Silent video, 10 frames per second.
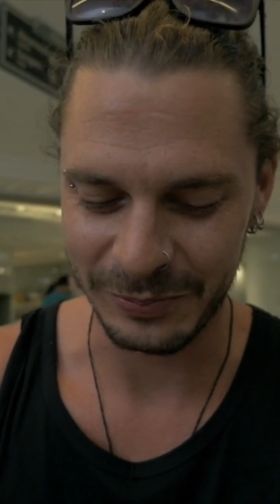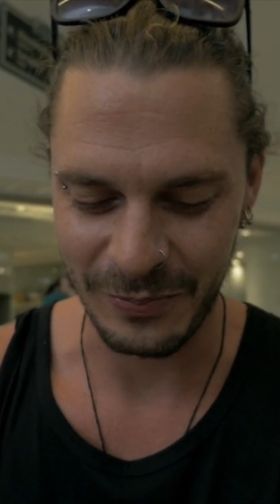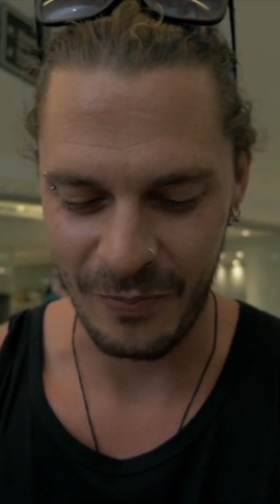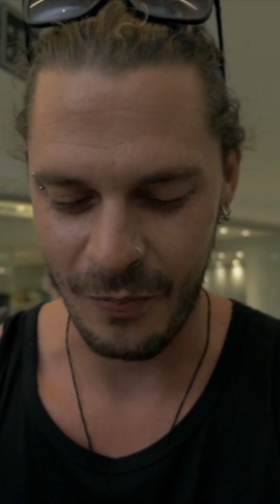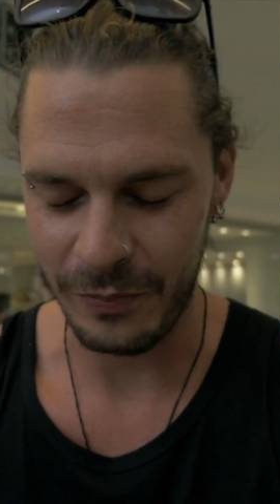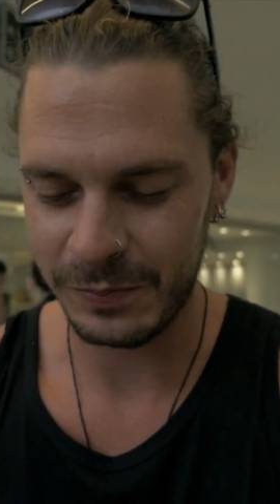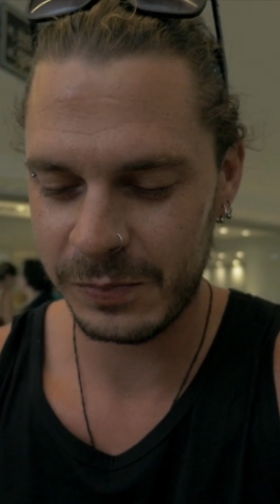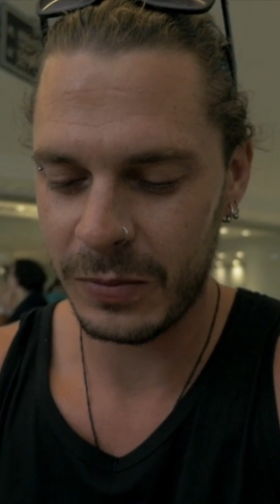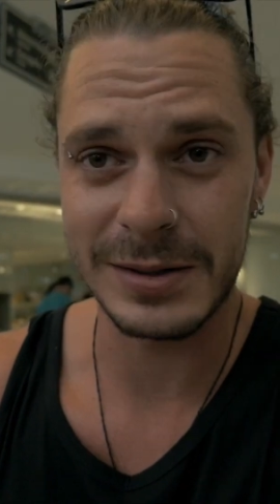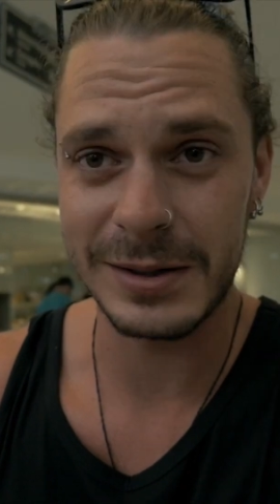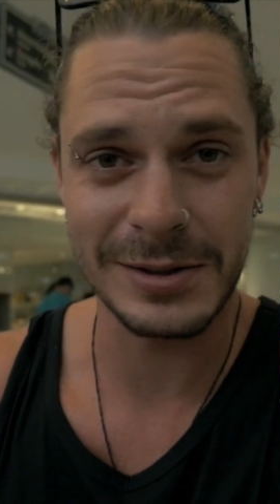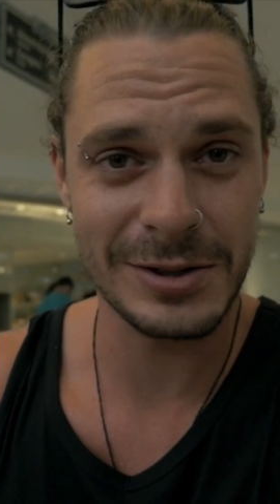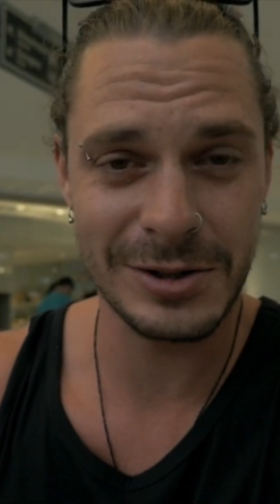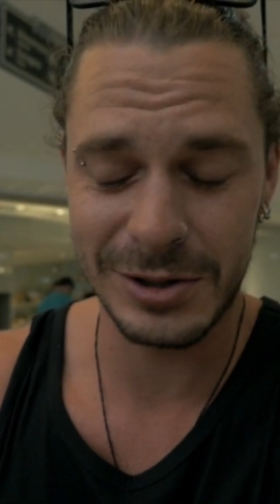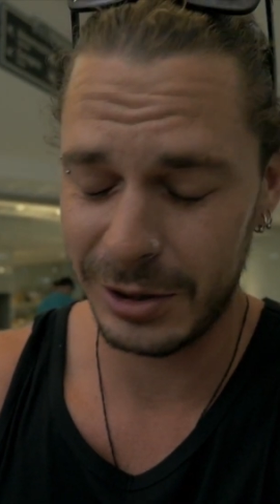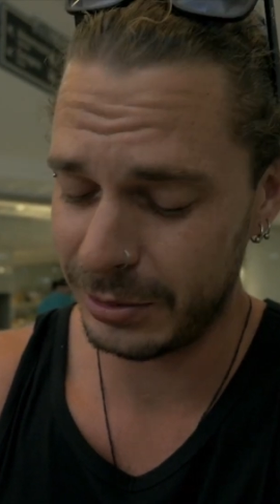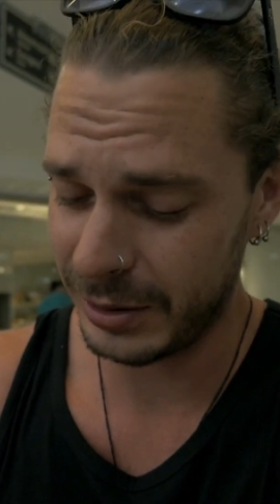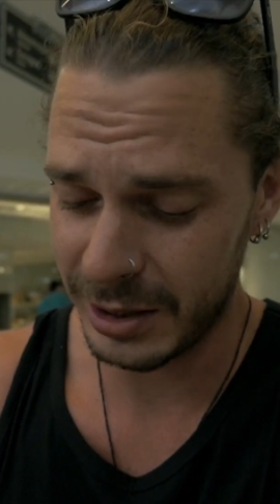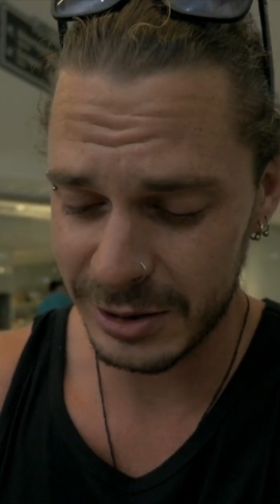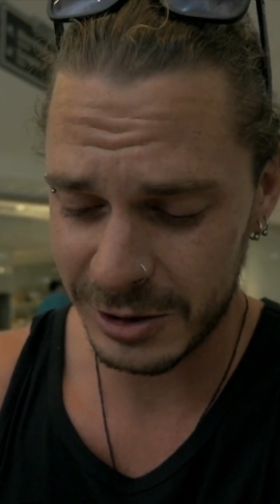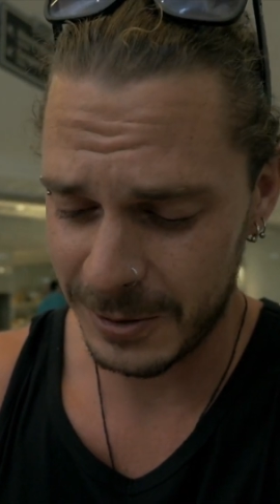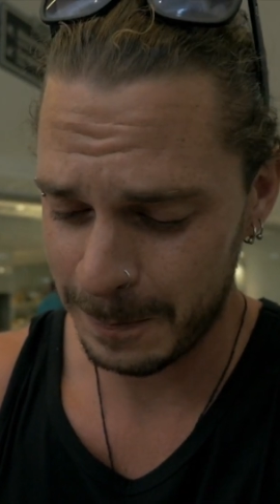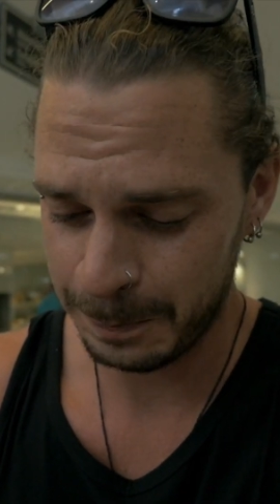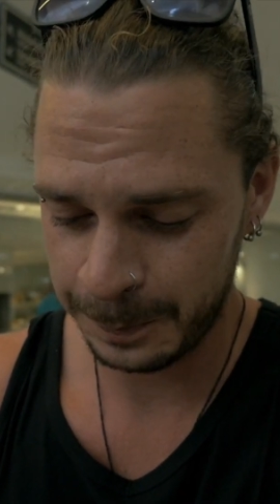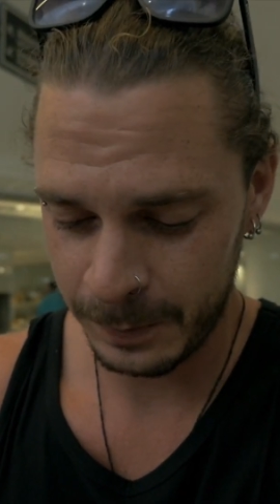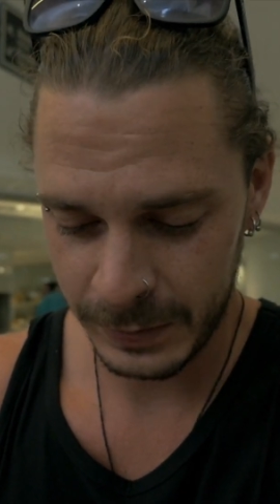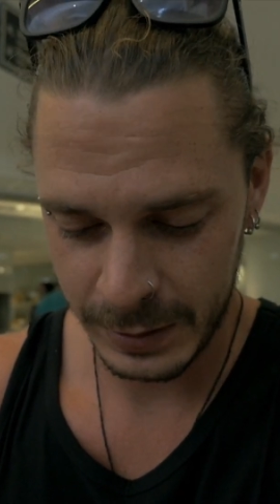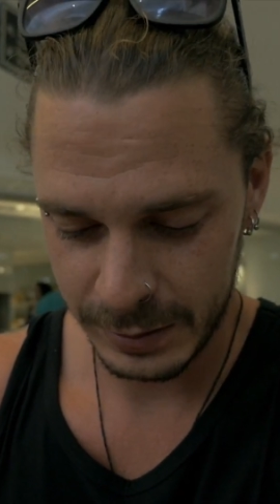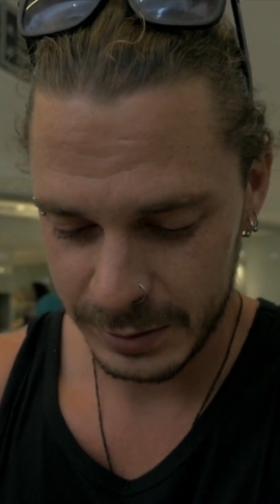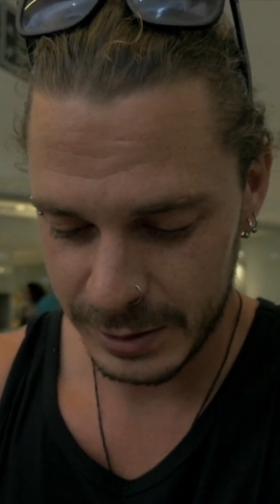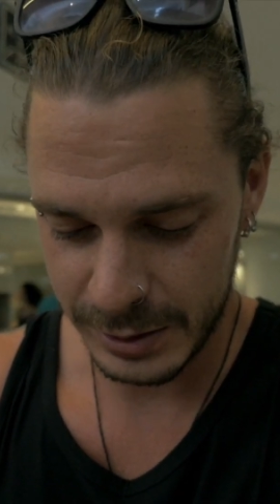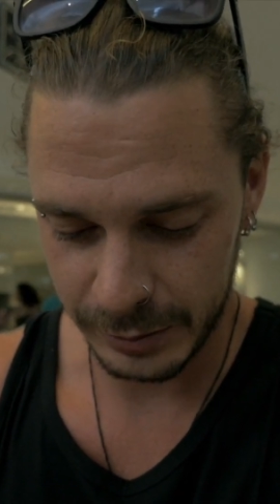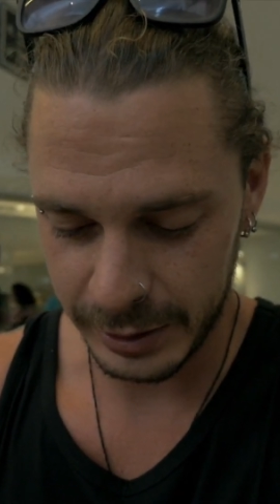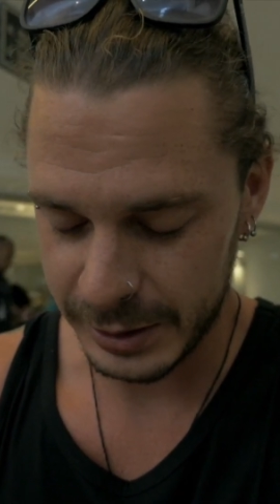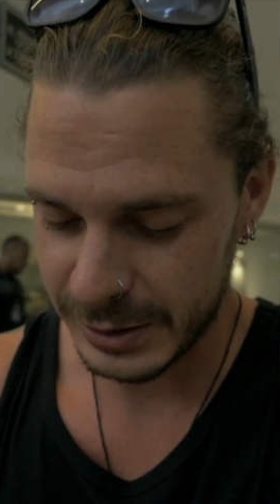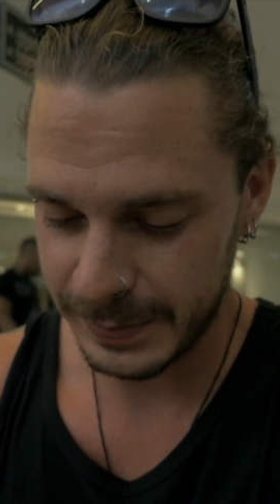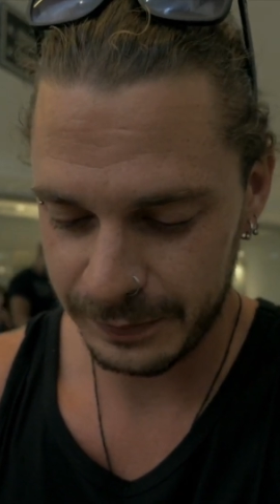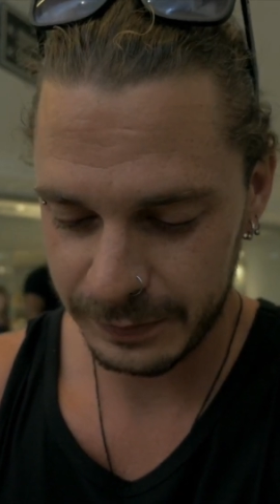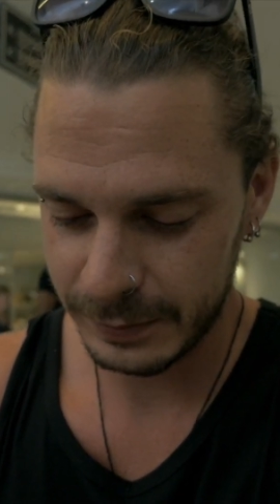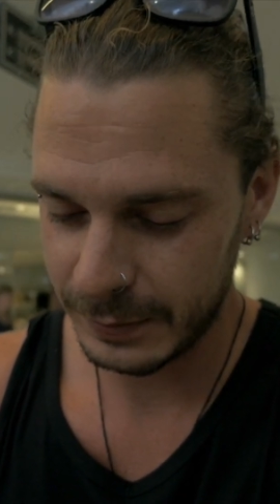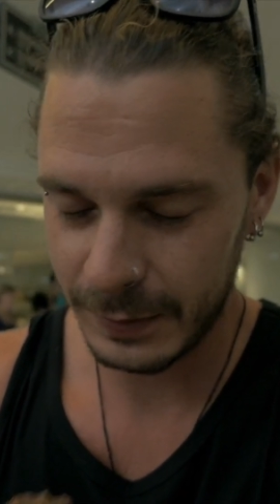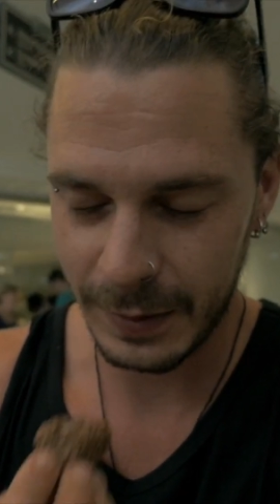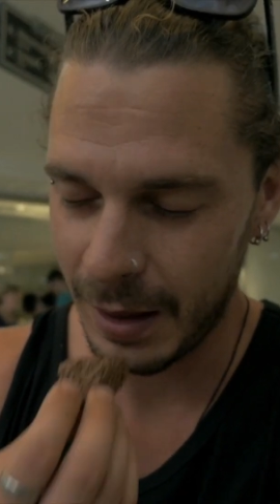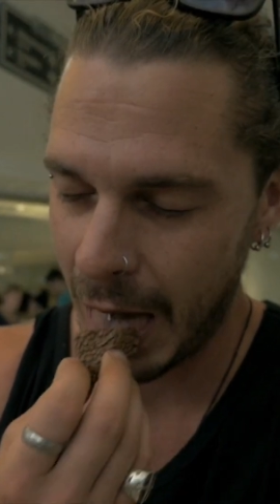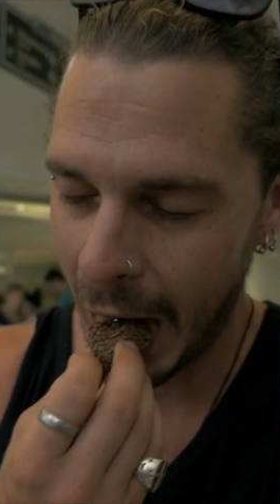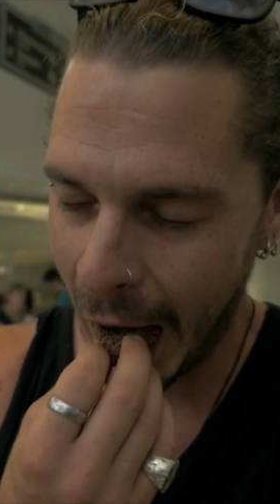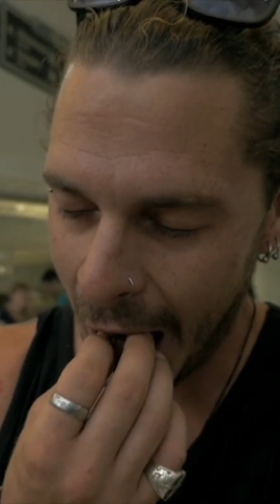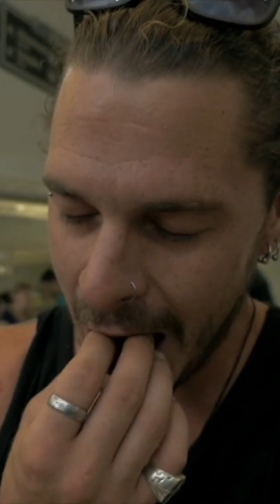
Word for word: Mm. This is so nice. So nice. Mm.